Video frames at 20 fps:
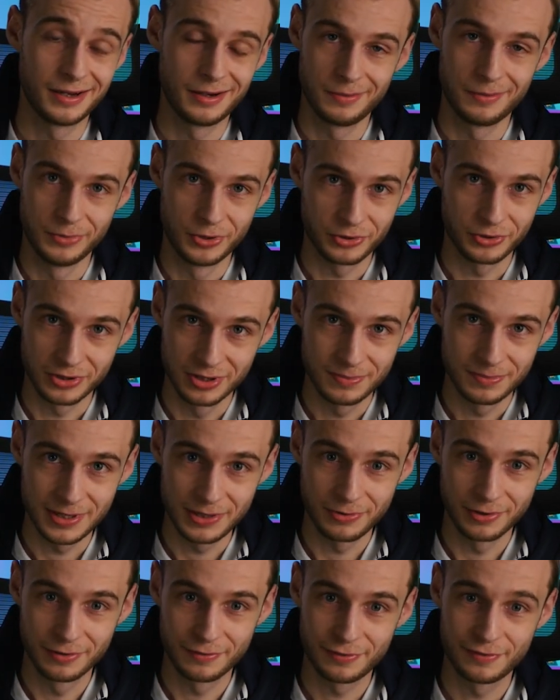I'm not going to be
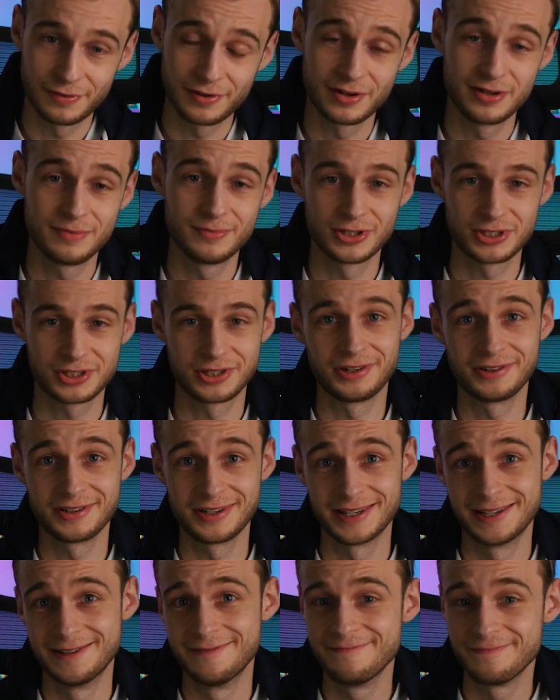one for very much
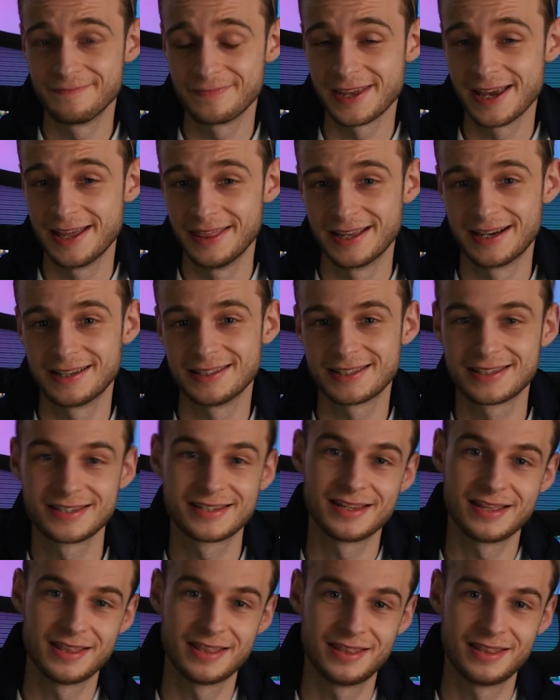longer, and that's